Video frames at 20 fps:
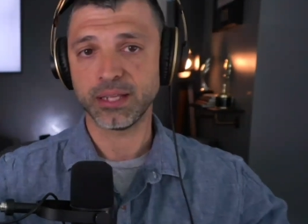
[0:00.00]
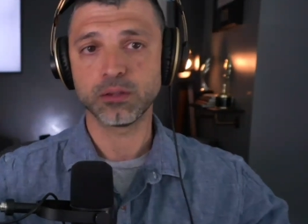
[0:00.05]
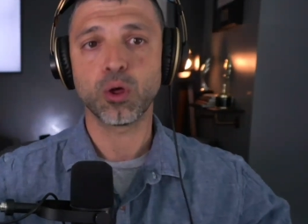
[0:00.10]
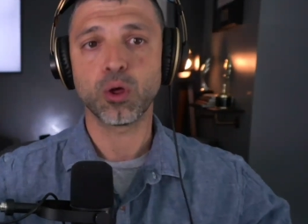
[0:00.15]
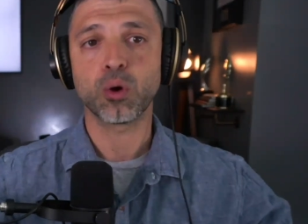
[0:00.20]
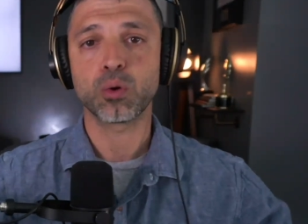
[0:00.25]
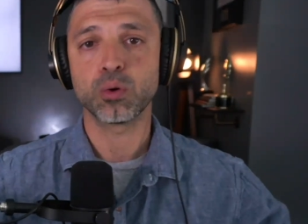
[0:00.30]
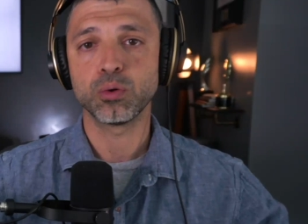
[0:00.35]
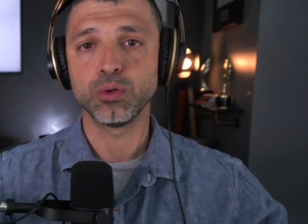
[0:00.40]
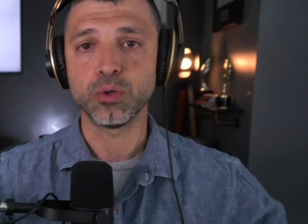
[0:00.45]
in
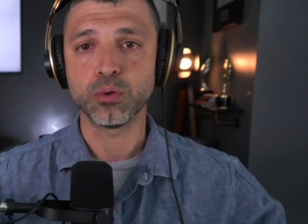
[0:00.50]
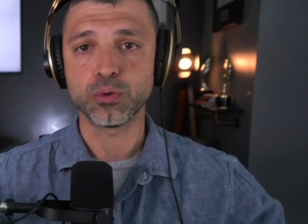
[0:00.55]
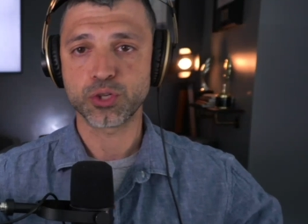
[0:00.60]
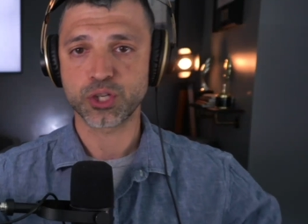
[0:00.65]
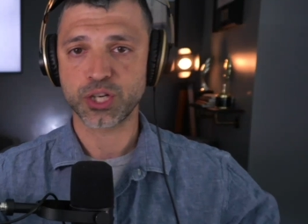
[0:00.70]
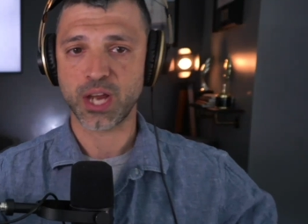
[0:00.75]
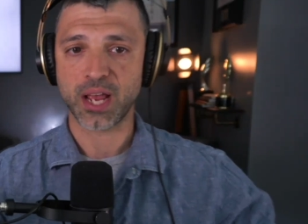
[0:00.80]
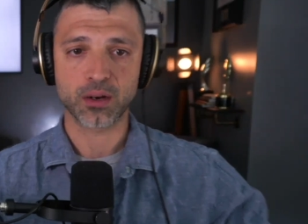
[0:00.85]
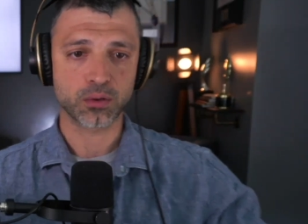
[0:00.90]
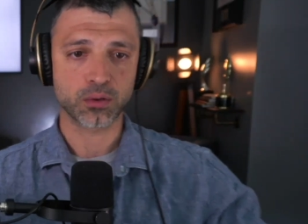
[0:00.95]
local
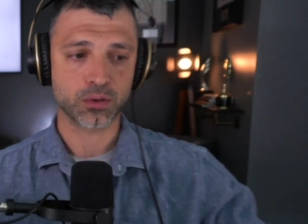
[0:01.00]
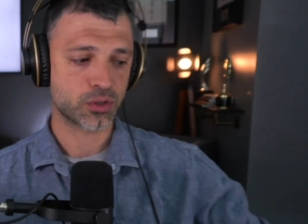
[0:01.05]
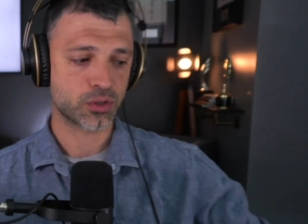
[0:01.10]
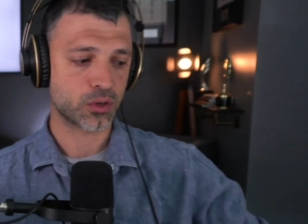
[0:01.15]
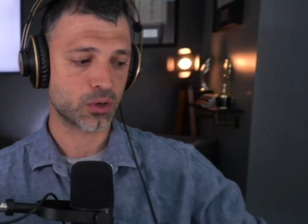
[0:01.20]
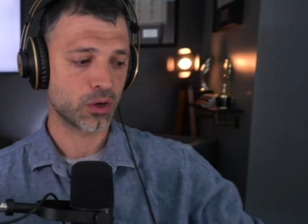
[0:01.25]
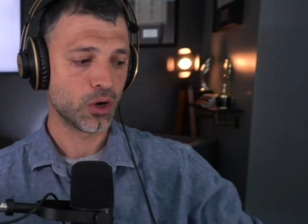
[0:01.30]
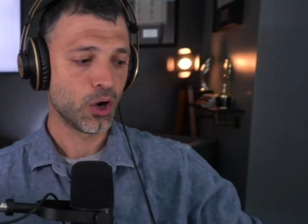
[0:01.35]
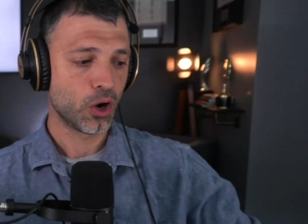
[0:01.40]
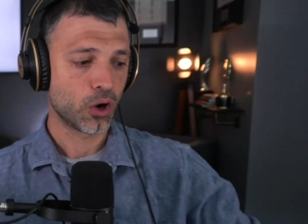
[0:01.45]
news
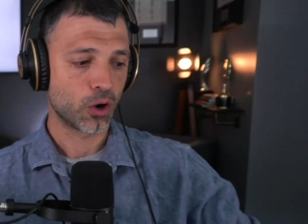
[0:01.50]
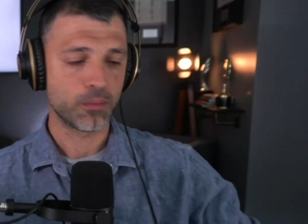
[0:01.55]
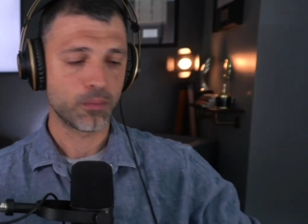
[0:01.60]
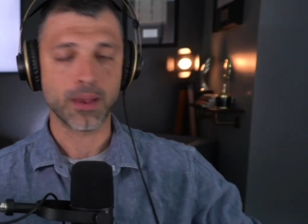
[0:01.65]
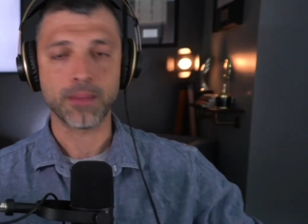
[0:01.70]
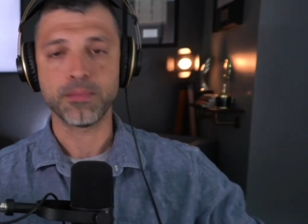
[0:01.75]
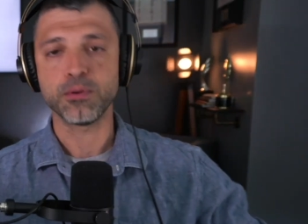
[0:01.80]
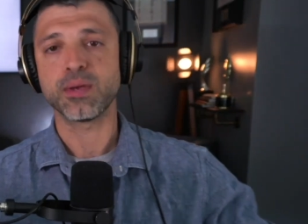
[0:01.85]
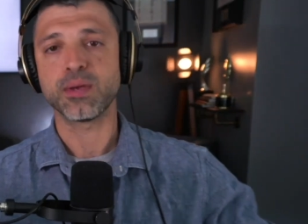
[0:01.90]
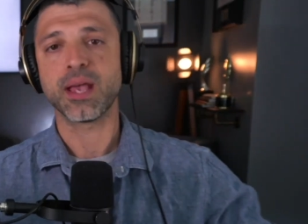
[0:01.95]
channels or or
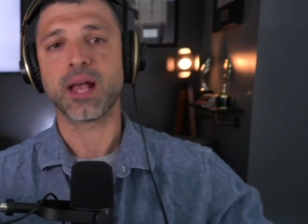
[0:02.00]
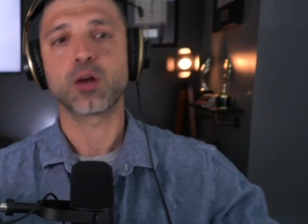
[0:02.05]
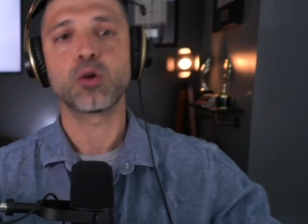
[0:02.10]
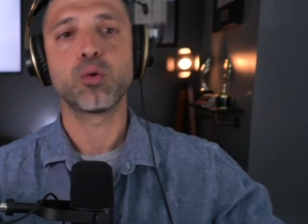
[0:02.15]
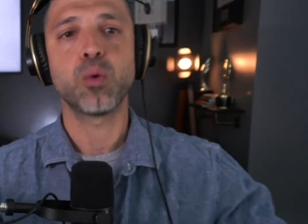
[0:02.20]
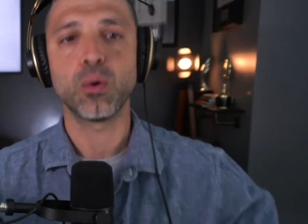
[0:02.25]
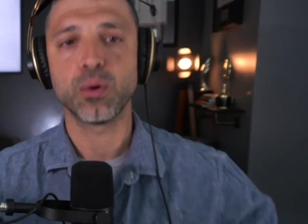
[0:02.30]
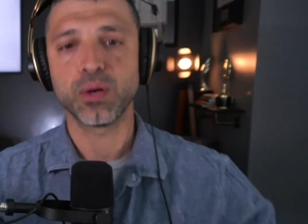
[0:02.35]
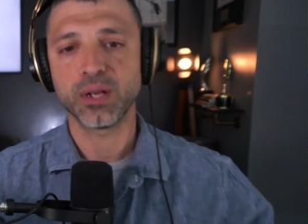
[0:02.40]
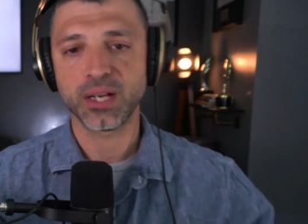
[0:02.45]
maybe you get
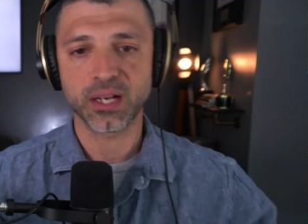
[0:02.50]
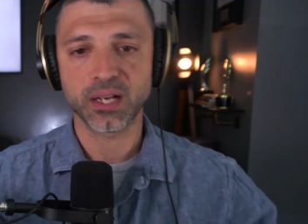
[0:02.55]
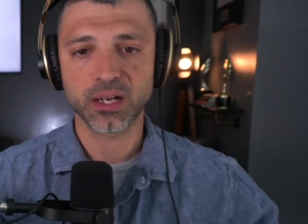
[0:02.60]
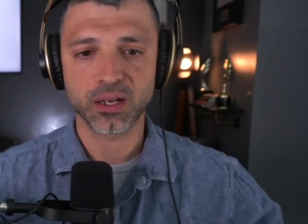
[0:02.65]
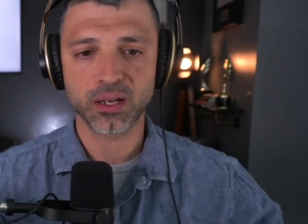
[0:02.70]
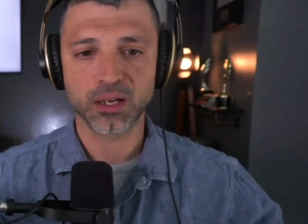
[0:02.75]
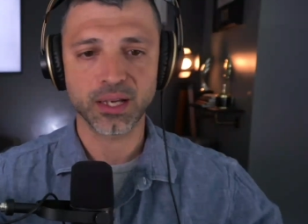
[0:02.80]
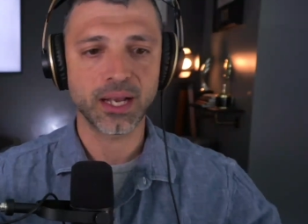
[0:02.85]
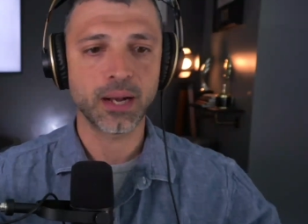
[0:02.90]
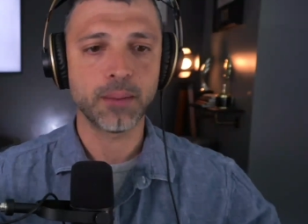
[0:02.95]
quoted
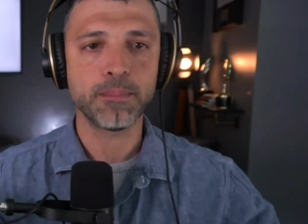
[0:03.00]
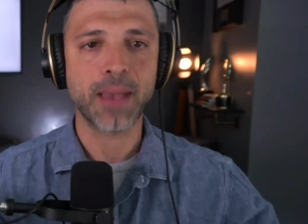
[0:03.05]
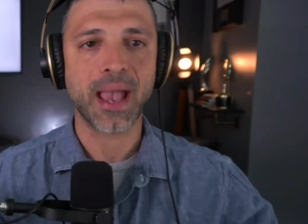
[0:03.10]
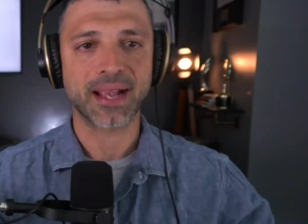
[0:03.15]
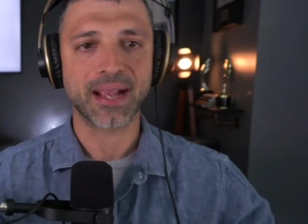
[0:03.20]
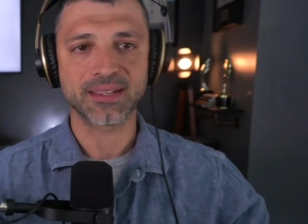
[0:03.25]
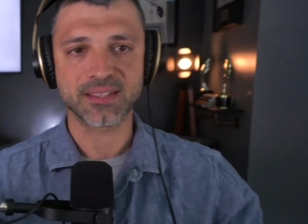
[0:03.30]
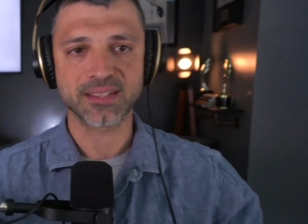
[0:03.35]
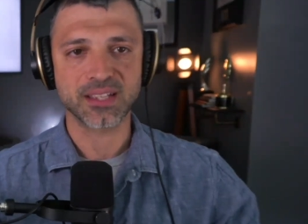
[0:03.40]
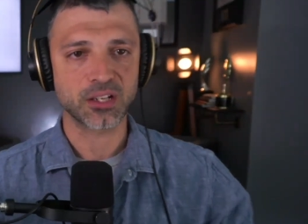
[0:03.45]
in a in a
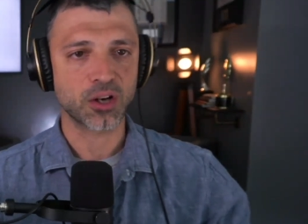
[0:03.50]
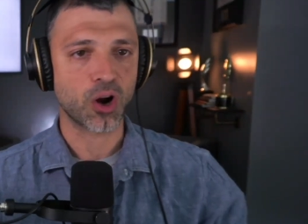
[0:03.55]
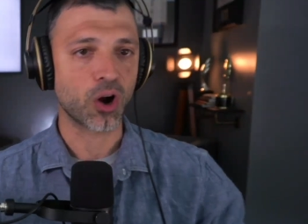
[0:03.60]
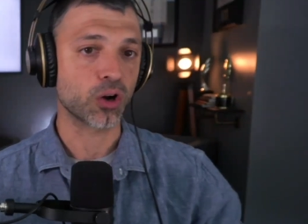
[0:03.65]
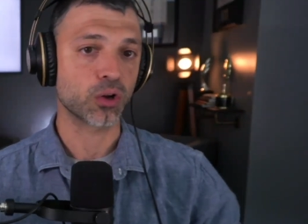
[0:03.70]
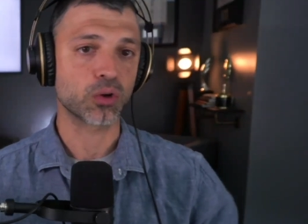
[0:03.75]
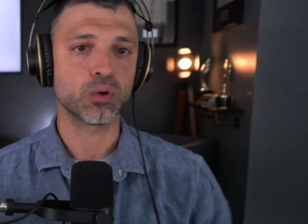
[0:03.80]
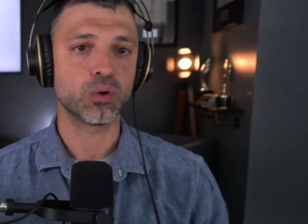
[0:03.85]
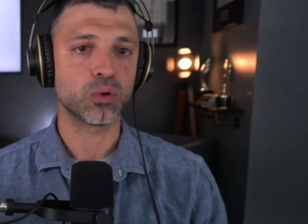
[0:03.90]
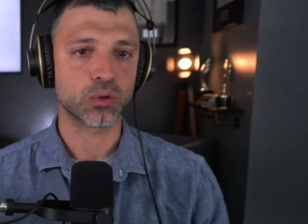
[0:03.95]
magazine
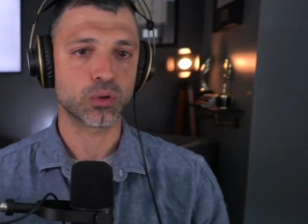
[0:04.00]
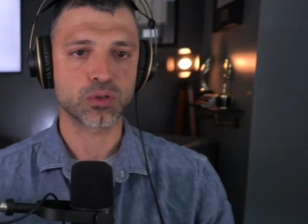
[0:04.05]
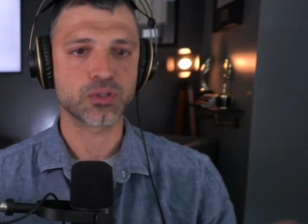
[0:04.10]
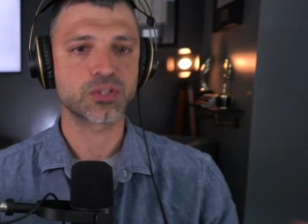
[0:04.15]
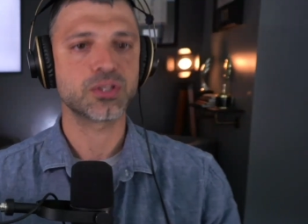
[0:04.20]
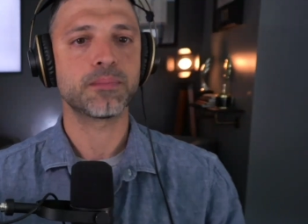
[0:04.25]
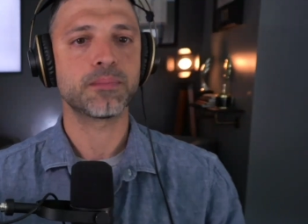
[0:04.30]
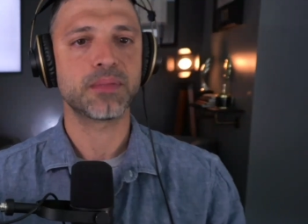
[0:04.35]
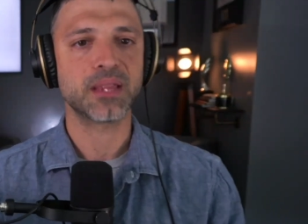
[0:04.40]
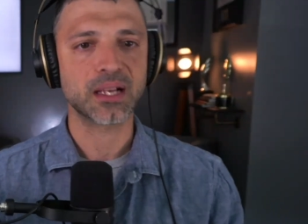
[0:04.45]
article or
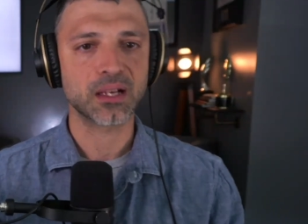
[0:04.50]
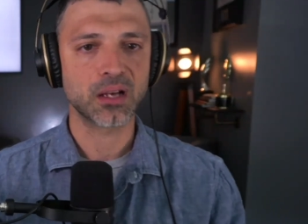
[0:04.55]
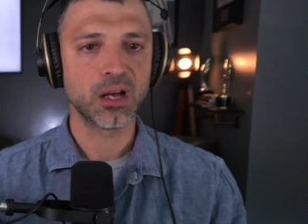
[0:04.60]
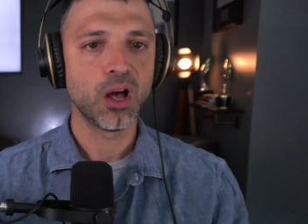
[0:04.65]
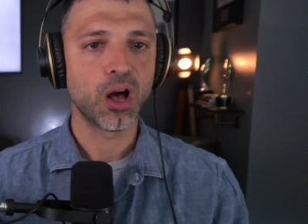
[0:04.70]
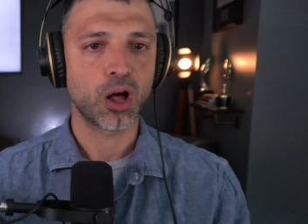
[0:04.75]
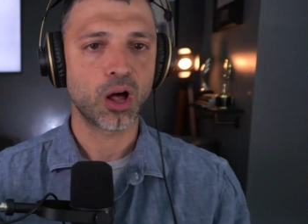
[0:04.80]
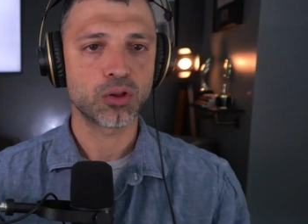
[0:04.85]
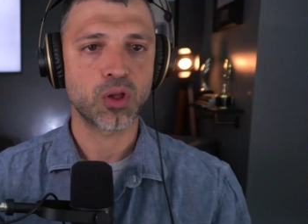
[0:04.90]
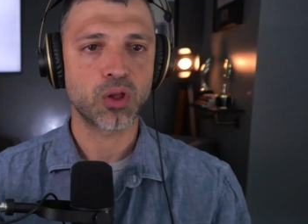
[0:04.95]
something
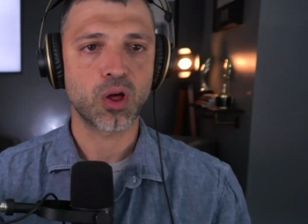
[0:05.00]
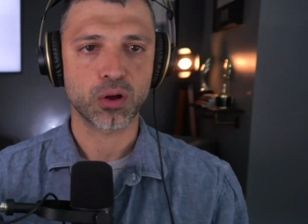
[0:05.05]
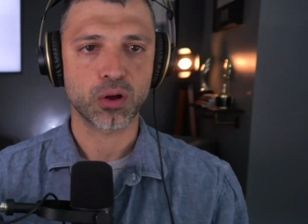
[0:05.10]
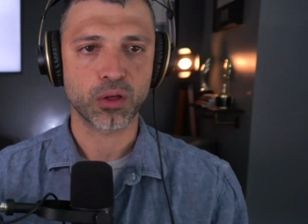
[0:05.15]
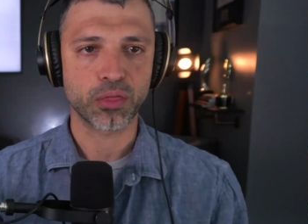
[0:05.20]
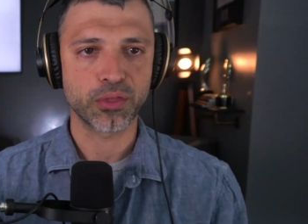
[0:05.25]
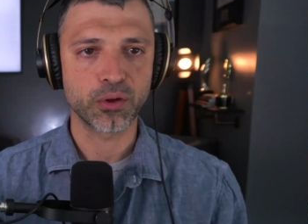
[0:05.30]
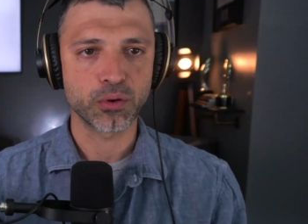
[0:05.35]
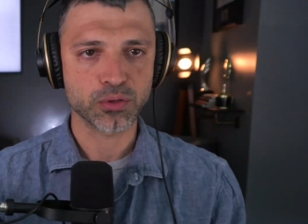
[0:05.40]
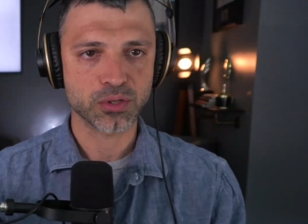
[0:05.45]

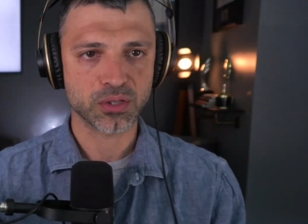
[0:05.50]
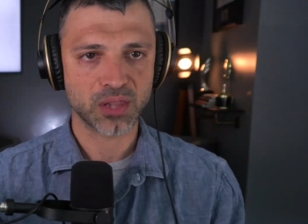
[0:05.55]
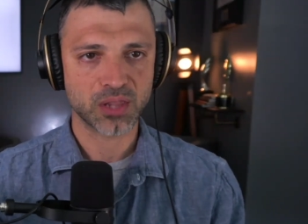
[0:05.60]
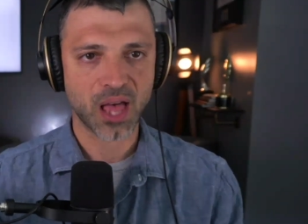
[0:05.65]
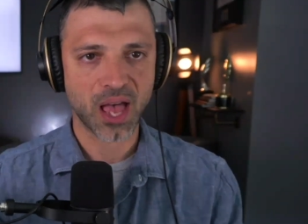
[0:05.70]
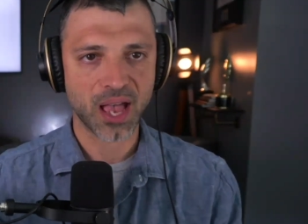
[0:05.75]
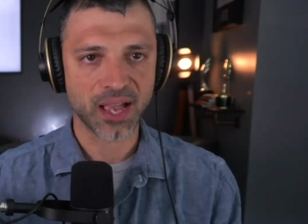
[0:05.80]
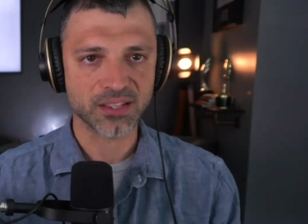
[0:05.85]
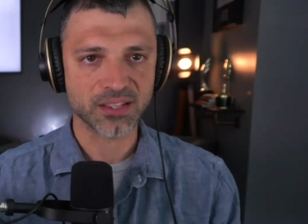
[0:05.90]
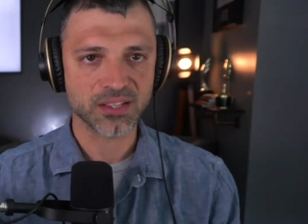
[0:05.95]
along those
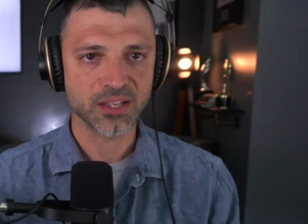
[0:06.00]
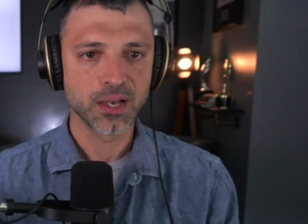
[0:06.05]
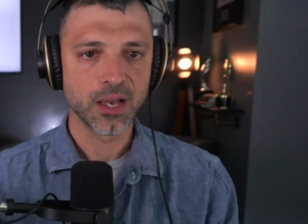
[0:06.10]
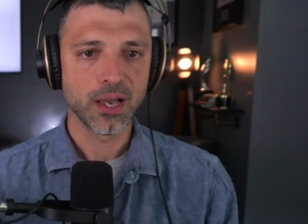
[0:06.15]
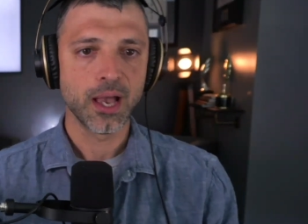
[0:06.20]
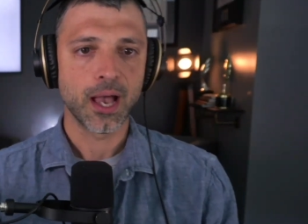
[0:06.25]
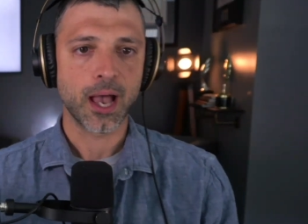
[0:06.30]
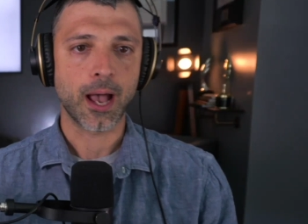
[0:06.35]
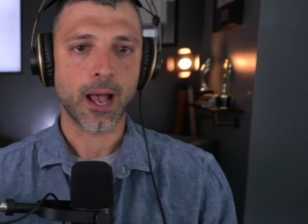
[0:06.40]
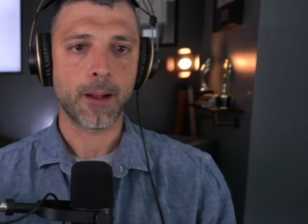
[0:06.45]
lines
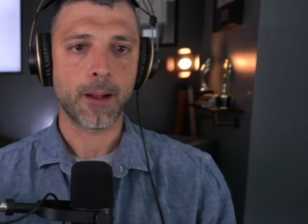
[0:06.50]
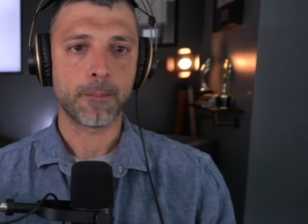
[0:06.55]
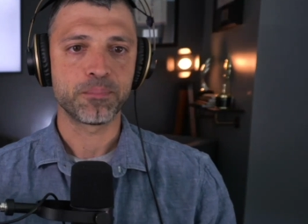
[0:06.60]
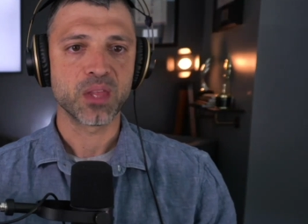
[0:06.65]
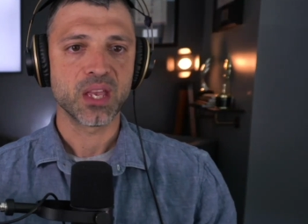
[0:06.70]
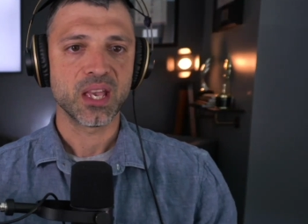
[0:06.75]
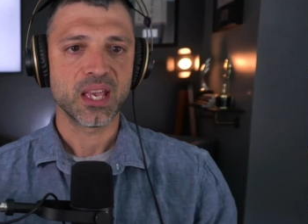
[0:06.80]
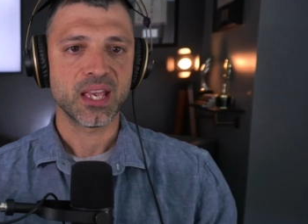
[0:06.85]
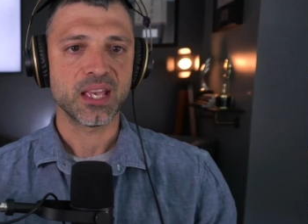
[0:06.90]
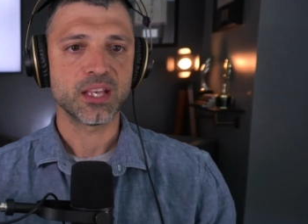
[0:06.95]
um,